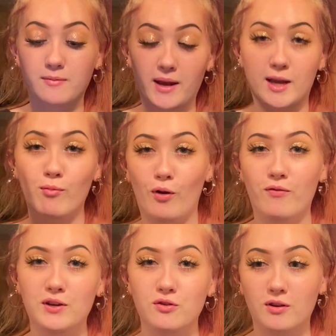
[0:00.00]
make it more
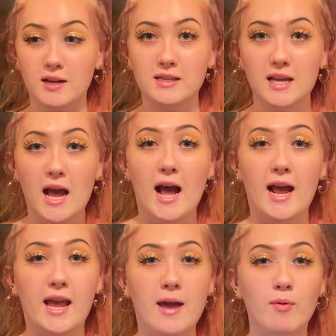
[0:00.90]
official because
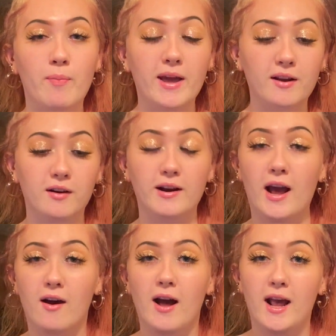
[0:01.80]
I am a baker
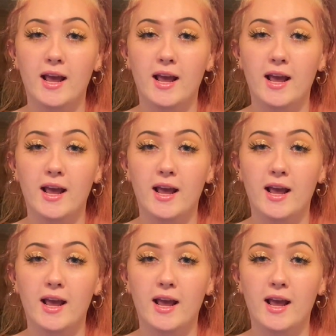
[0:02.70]
now.